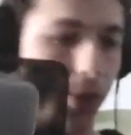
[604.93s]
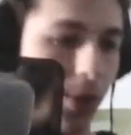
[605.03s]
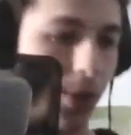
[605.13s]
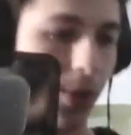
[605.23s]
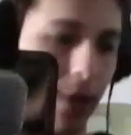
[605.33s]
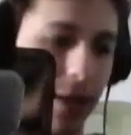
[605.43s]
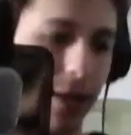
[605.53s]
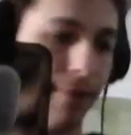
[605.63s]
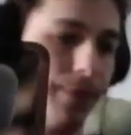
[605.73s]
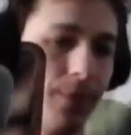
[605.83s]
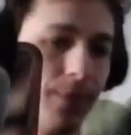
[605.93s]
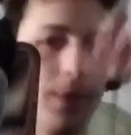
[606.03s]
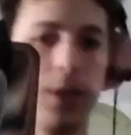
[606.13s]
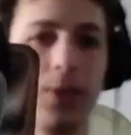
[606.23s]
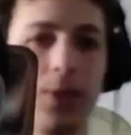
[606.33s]
a hoodie.
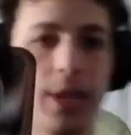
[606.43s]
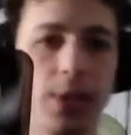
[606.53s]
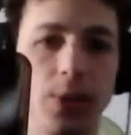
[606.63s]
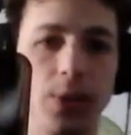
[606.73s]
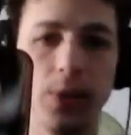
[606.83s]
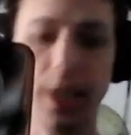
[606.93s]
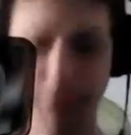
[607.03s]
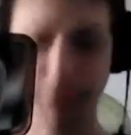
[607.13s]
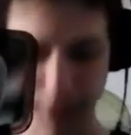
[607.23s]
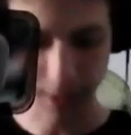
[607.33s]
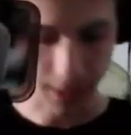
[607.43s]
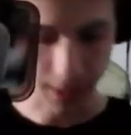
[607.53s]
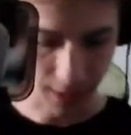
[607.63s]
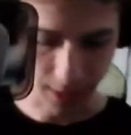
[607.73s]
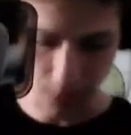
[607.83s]
It's nice and soft.
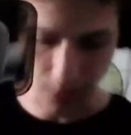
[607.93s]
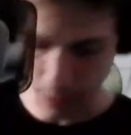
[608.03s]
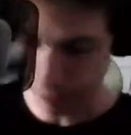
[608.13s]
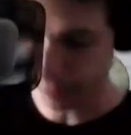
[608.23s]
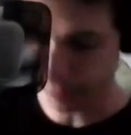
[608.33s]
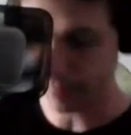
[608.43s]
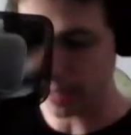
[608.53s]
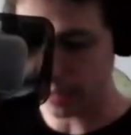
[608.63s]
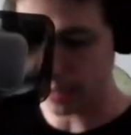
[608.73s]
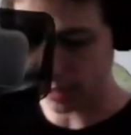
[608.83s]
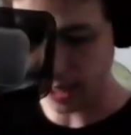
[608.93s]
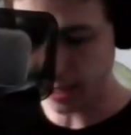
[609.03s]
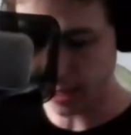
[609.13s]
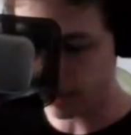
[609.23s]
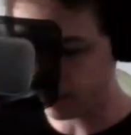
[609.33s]
It's made from, I think, cotton,